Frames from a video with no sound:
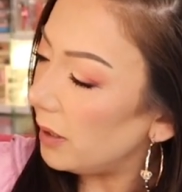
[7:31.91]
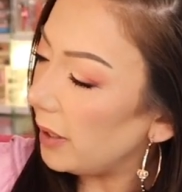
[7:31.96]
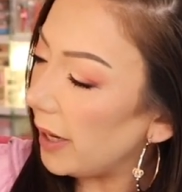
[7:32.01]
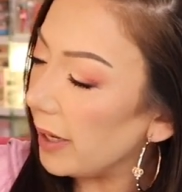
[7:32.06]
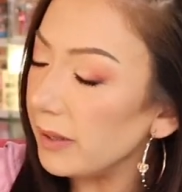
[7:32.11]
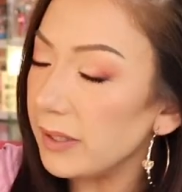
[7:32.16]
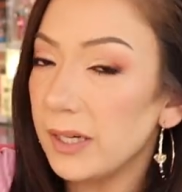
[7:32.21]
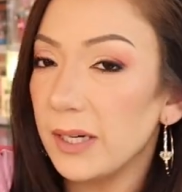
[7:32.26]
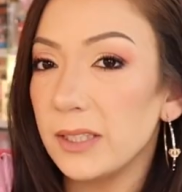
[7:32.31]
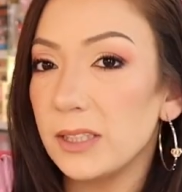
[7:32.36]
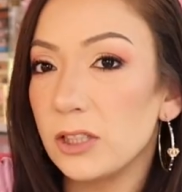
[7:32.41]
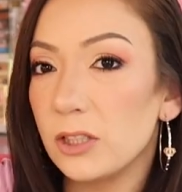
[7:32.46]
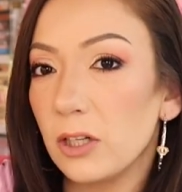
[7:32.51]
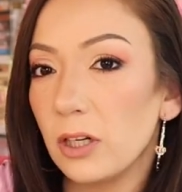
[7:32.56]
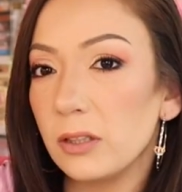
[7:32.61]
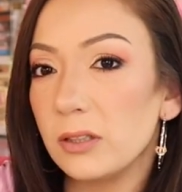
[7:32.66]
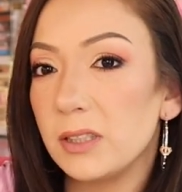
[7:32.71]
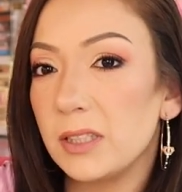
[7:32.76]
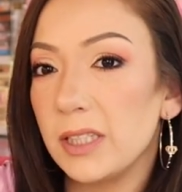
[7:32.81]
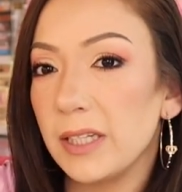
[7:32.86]
And then it
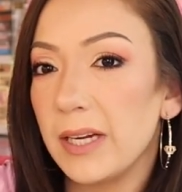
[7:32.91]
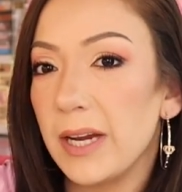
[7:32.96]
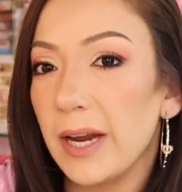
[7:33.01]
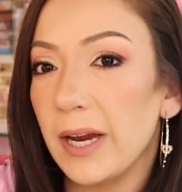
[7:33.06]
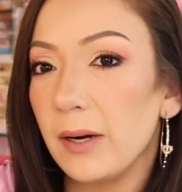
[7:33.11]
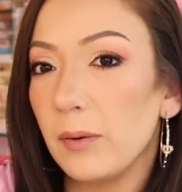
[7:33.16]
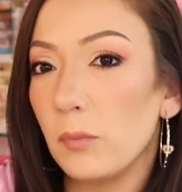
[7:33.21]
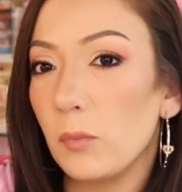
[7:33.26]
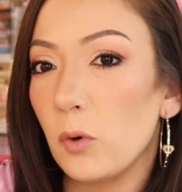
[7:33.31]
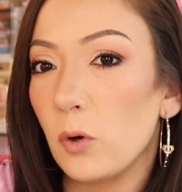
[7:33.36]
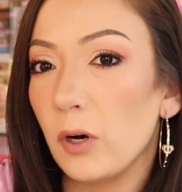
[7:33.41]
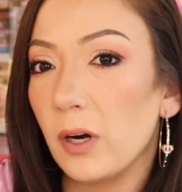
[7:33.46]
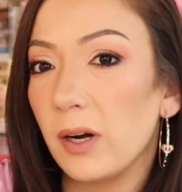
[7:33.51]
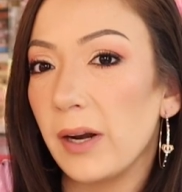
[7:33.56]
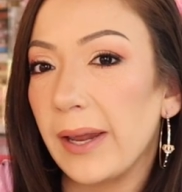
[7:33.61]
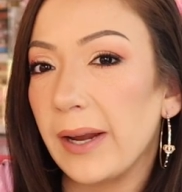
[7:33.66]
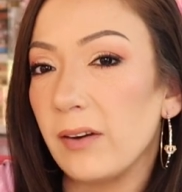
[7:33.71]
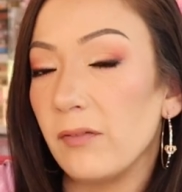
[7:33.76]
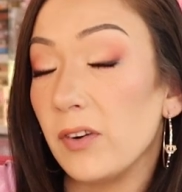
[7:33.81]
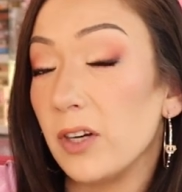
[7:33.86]
starts to get more
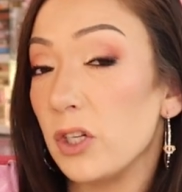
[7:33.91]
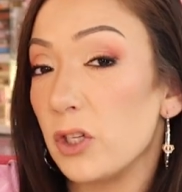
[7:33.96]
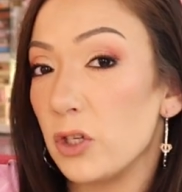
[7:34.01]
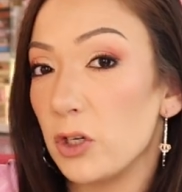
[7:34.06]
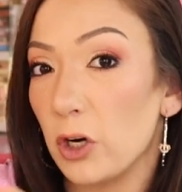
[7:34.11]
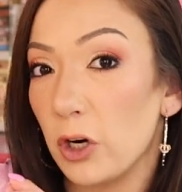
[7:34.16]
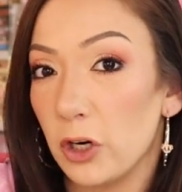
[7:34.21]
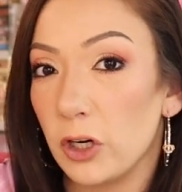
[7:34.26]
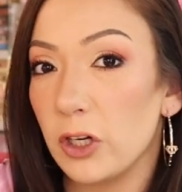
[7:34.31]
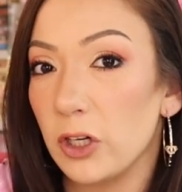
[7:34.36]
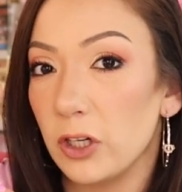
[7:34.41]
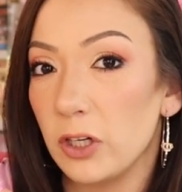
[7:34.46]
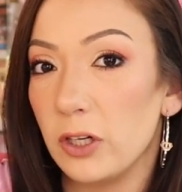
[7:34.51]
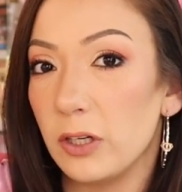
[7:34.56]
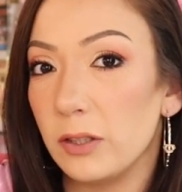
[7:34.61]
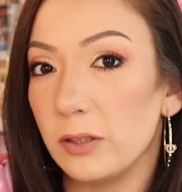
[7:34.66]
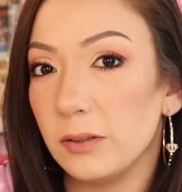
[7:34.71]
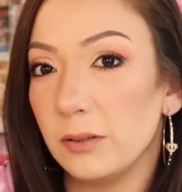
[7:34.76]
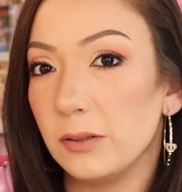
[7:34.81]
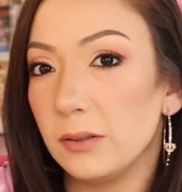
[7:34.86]
like of a
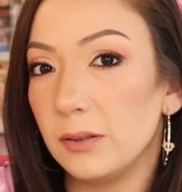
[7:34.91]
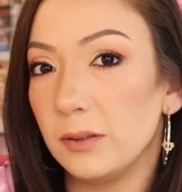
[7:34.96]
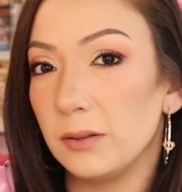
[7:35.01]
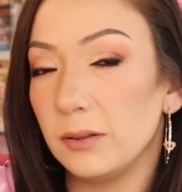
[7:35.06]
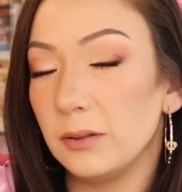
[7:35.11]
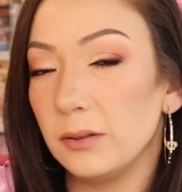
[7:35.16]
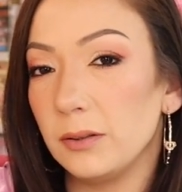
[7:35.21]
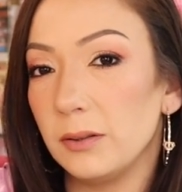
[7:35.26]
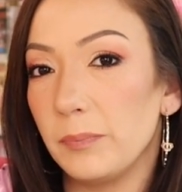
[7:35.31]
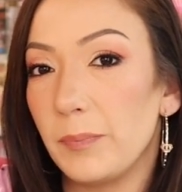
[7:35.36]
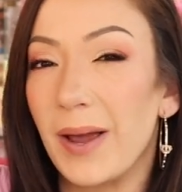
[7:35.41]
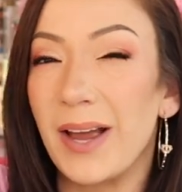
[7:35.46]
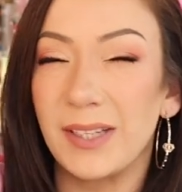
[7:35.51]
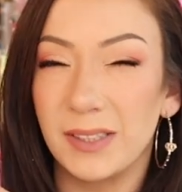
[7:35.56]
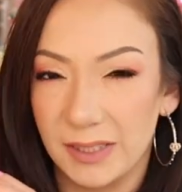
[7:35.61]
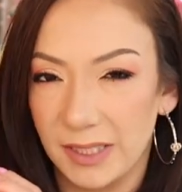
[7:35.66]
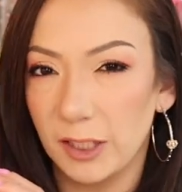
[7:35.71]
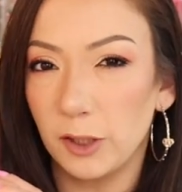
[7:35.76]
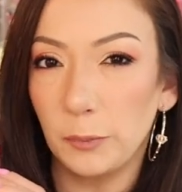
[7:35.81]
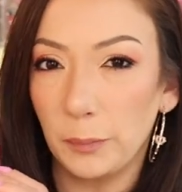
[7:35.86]
darker
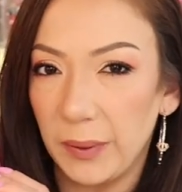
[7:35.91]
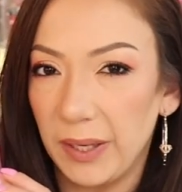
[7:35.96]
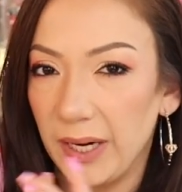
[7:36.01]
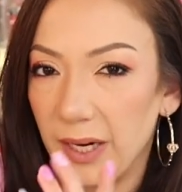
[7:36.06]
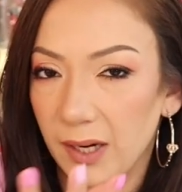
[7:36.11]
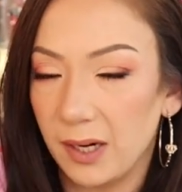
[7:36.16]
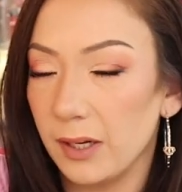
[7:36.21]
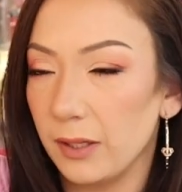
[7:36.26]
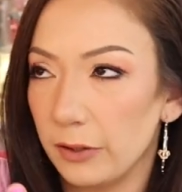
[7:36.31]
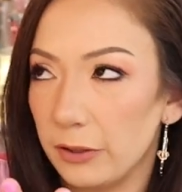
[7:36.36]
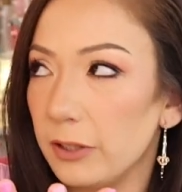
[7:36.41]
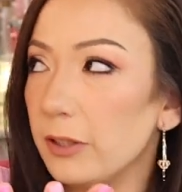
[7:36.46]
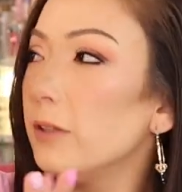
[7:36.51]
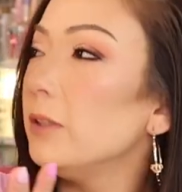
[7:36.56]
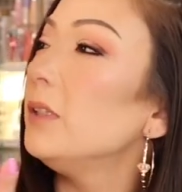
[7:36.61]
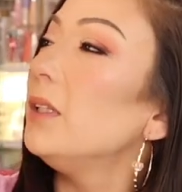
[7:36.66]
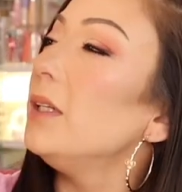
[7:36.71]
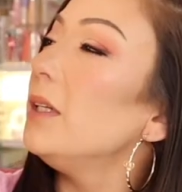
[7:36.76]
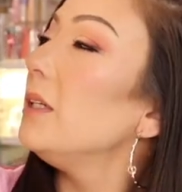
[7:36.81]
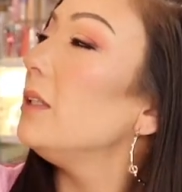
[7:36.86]
pastel pink color.
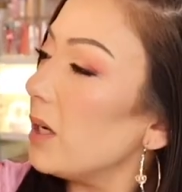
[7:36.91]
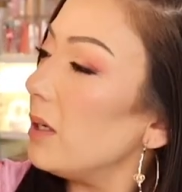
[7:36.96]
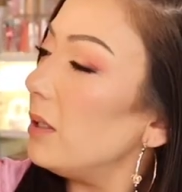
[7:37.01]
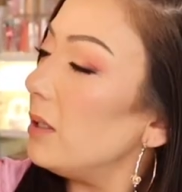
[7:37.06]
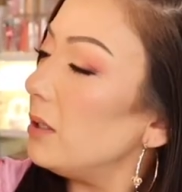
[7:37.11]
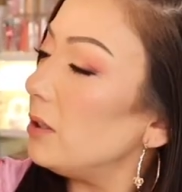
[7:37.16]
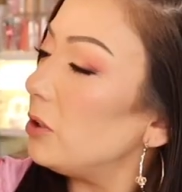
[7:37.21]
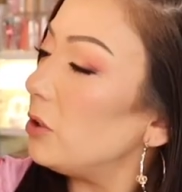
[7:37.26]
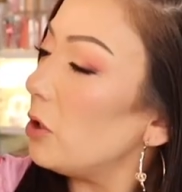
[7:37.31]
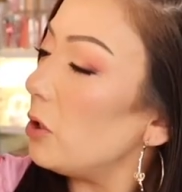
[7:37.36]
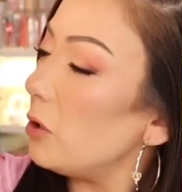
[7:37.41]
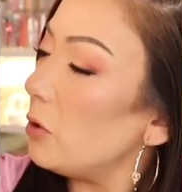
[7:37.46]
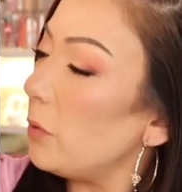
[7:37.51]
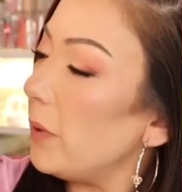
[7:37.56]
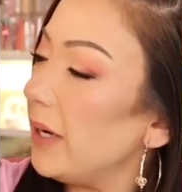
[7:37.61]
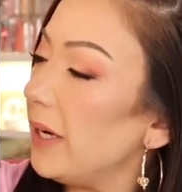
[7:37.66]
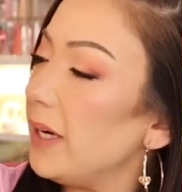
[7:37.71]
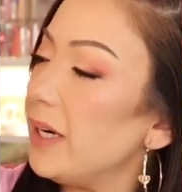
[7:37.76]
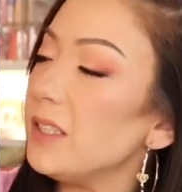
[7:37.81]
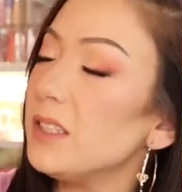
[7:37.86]
So
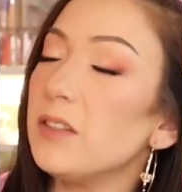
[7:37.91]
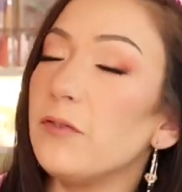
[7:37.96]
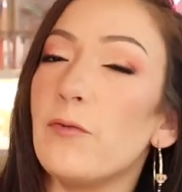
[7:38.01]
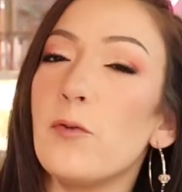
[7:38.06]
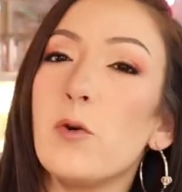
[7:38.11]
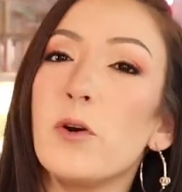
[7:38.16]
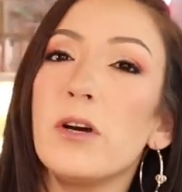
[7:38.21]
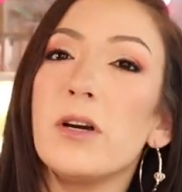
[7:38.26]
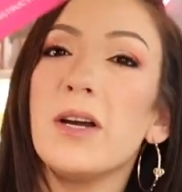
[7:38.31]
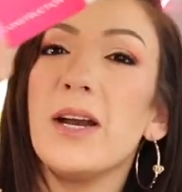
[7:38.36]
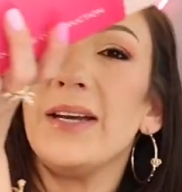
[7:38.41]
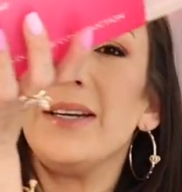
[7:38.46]
it is for